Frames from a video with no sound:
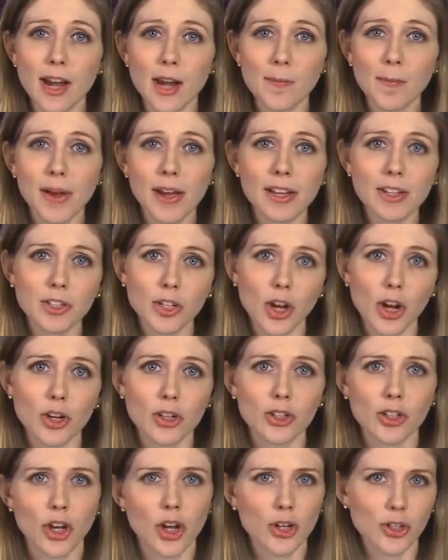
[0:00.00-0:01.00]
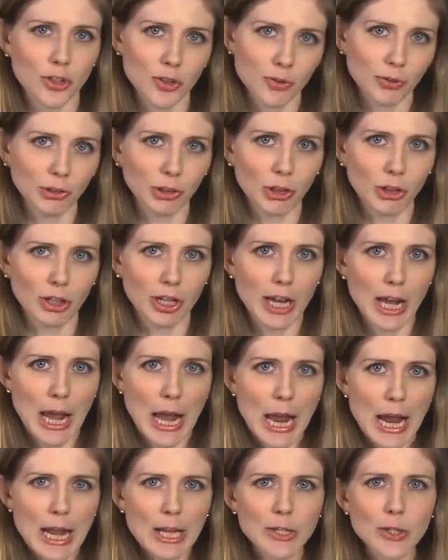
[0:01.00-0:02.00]
iPod Touch a new look.
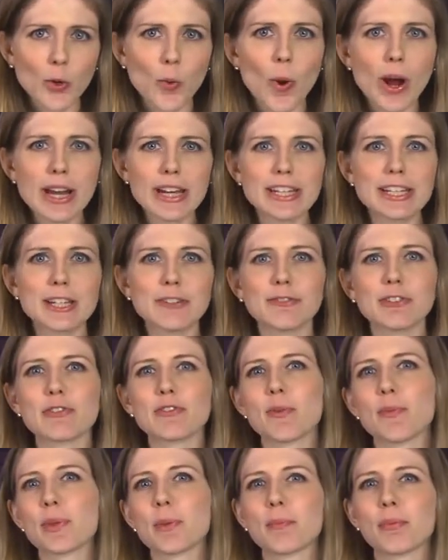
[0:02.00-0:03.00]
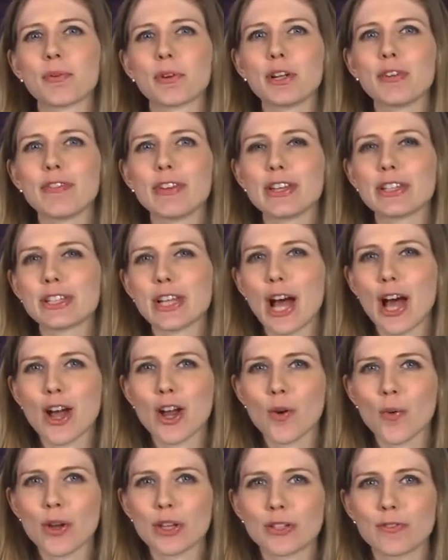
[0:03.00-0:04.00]
It's quite different from the previous
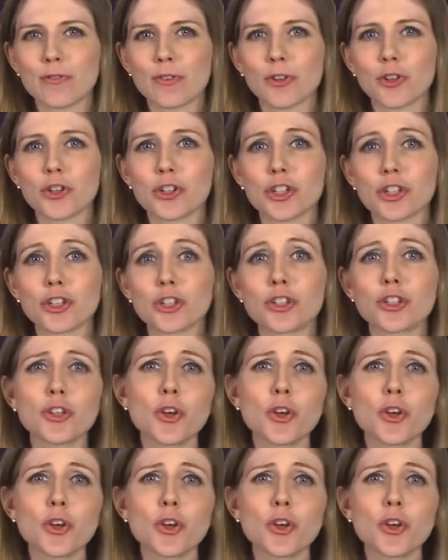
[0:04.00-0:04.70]
iOS versions,